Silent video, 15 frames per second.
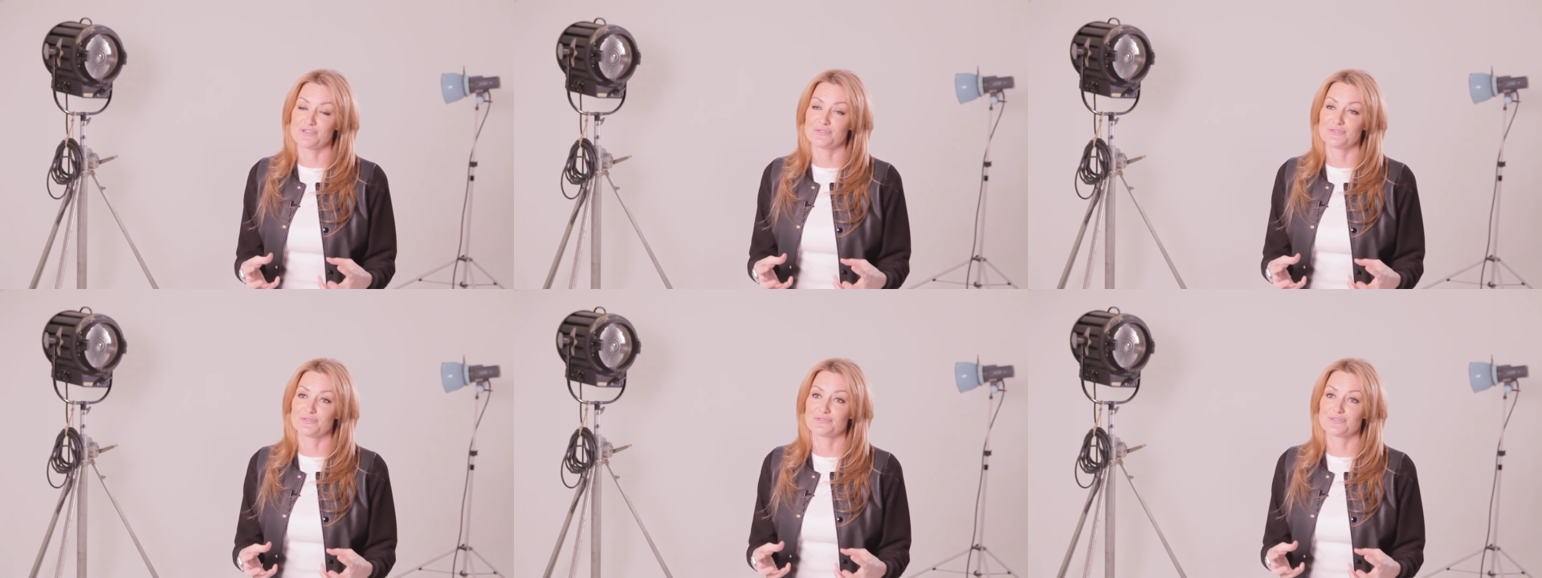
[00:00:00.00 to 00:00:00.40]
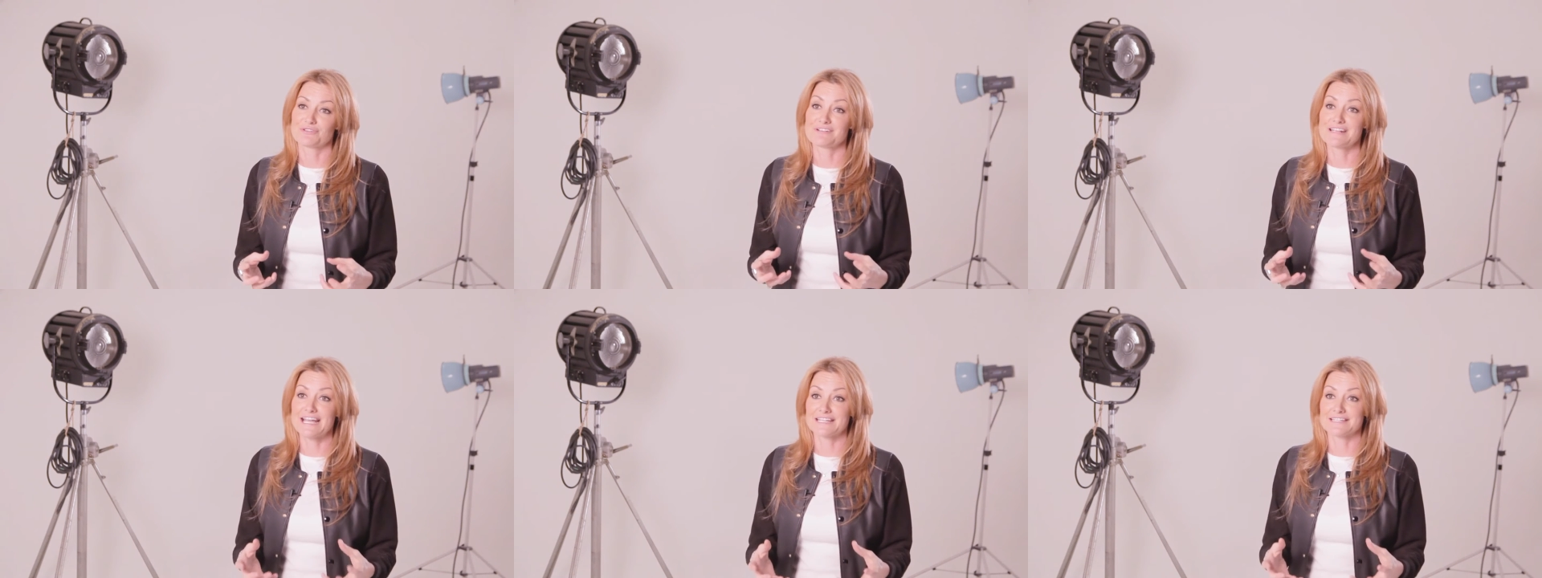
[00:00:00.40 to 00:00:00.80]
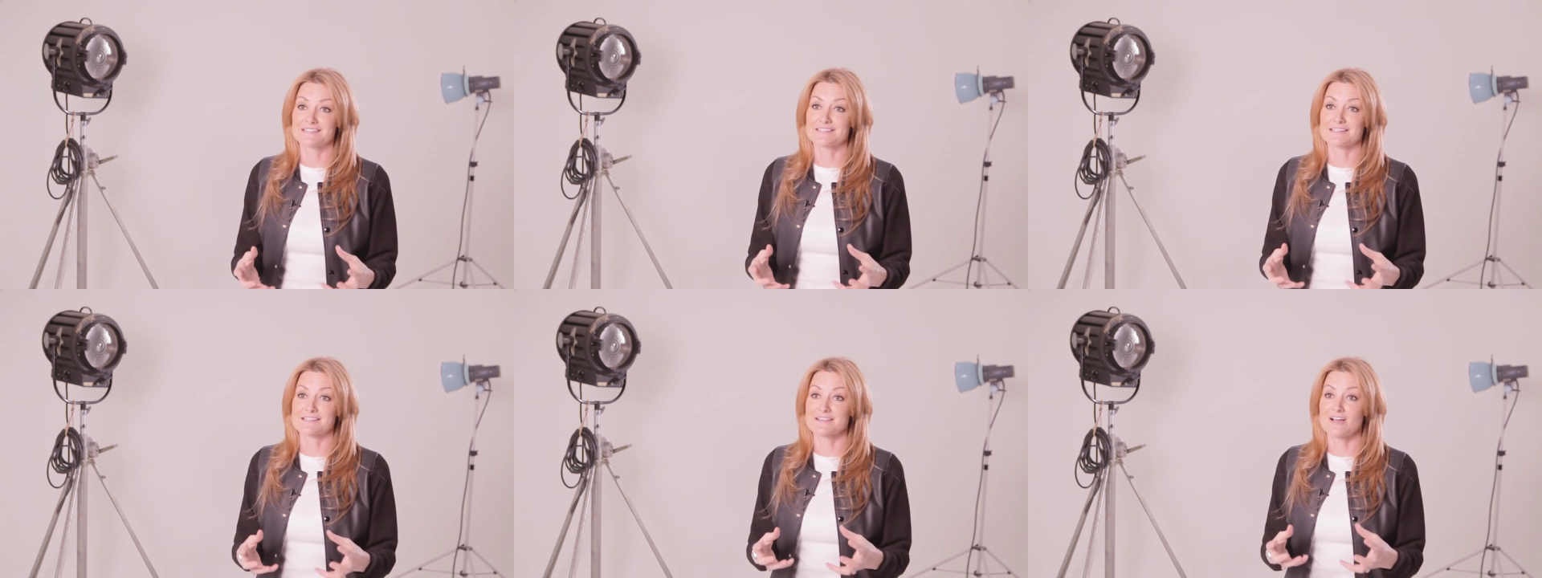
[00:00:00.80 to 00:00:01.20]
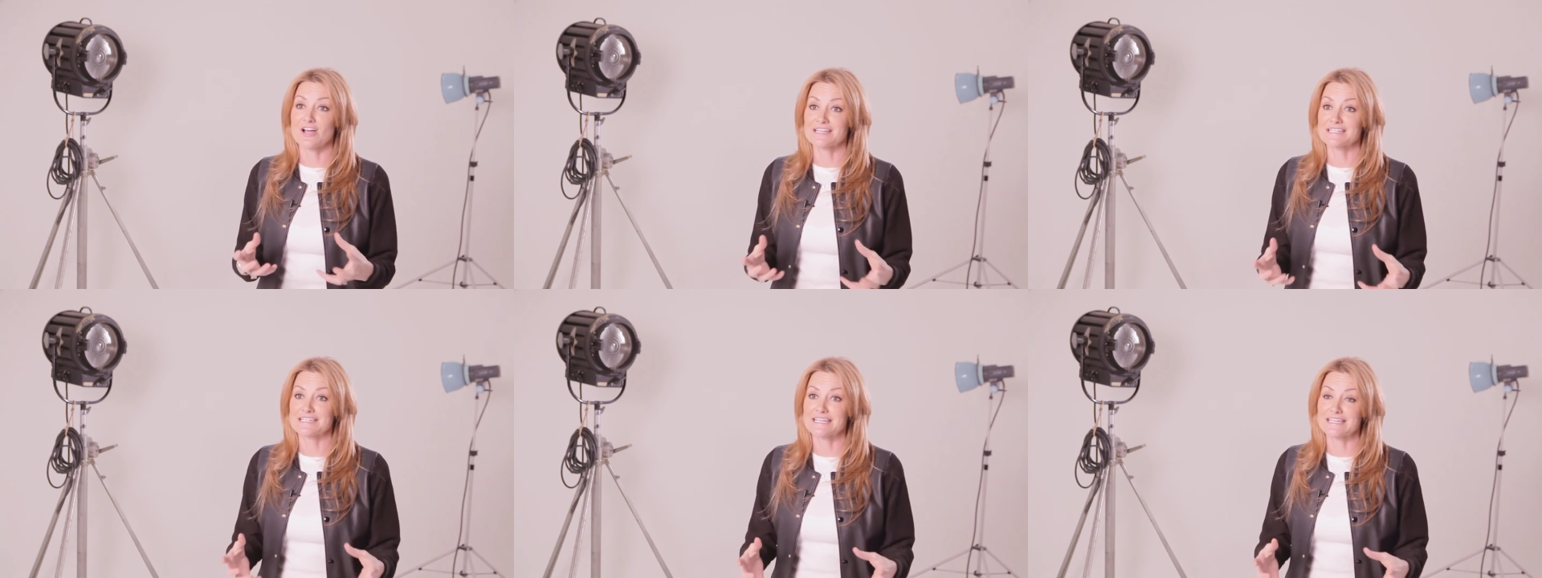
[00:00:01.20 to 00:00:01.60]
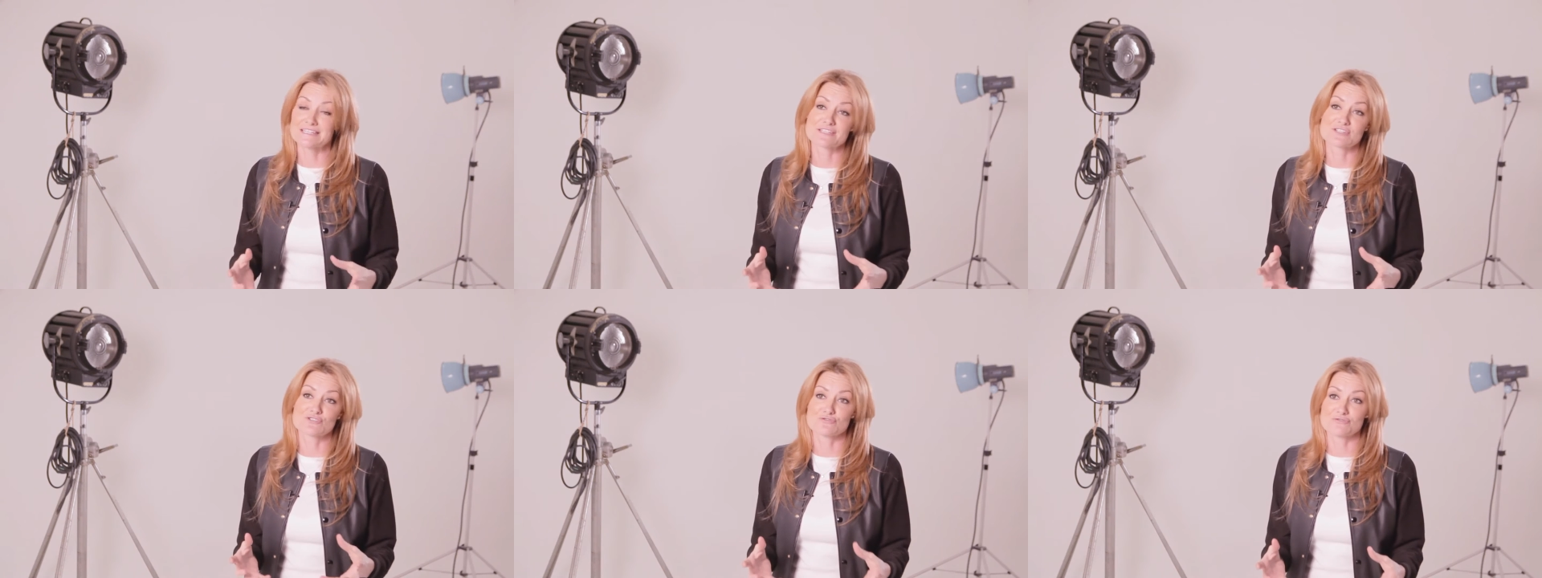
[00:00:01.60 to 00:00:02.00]
to create this
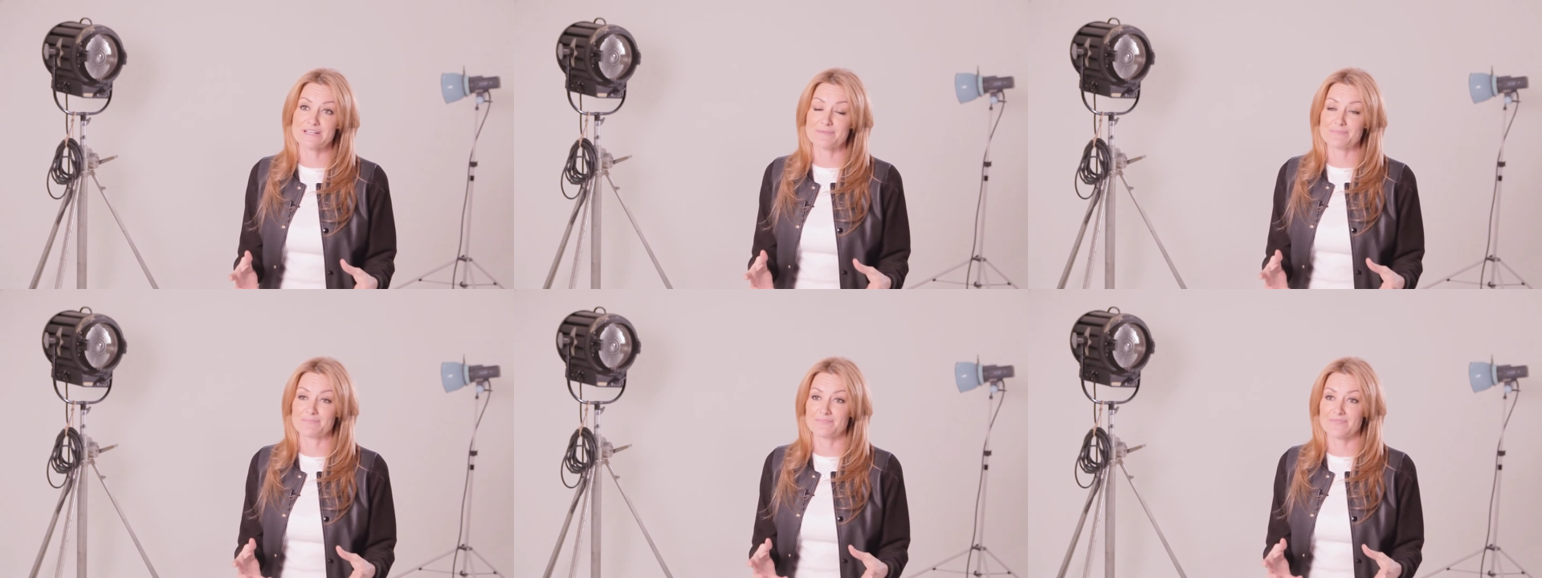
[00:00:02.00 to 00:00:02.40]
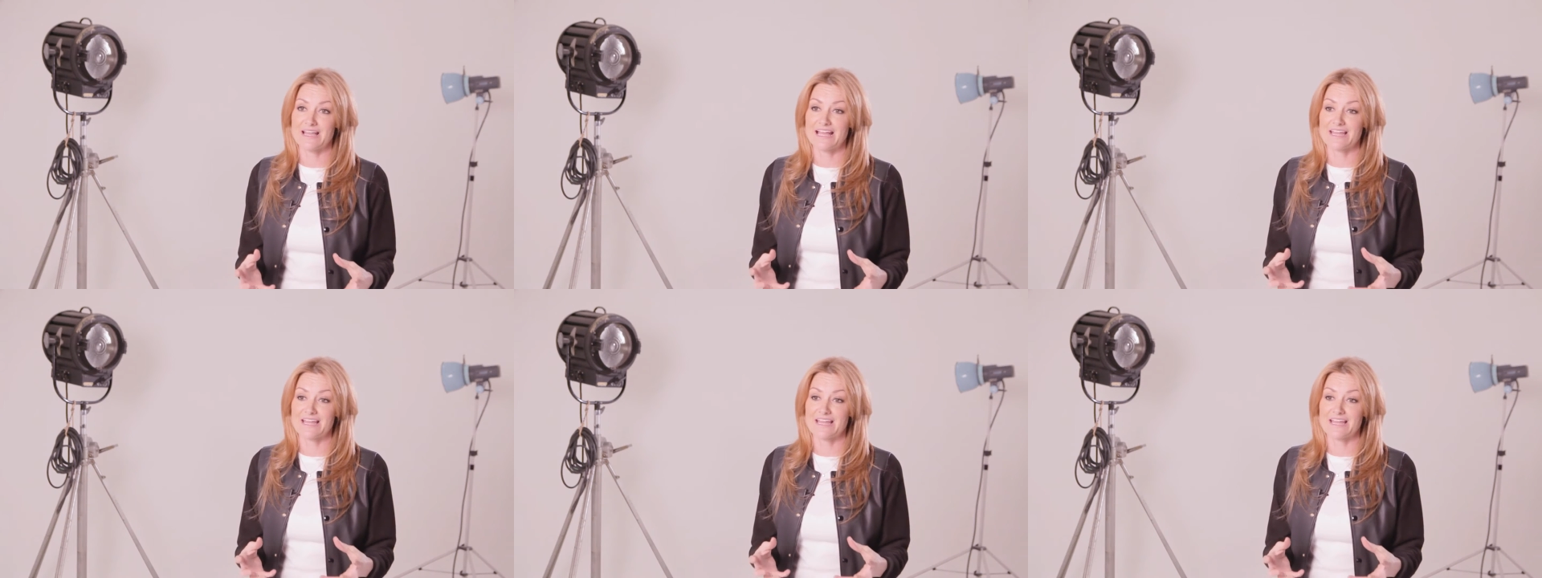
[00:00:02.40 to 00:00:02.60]
idea, this dream,